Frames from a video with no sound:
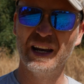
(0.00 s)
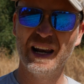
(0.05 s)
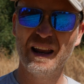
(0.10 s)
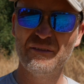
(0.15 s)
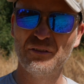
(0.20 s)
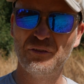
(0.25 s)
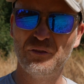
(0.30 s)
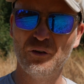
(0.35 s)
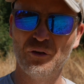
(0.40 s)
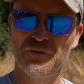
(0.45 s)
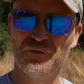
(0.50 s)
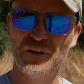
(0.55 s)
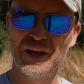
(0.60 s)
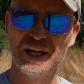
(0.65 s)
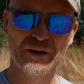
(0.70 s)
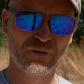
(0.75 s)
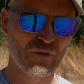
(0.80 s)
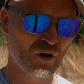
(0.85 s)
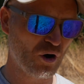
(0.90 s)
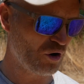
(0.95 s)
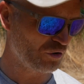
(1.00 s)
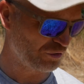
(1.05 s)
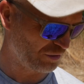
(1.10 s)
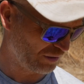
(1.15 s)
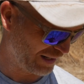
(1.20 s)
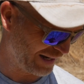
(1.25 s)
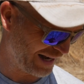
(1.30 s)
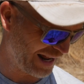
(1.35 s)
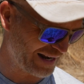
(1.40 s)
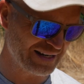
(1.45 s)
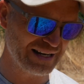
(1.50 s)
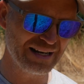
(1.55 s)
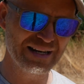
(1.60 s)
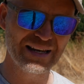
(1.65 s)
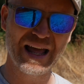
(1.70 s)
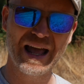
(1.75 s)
11-foot feeder rod, a landing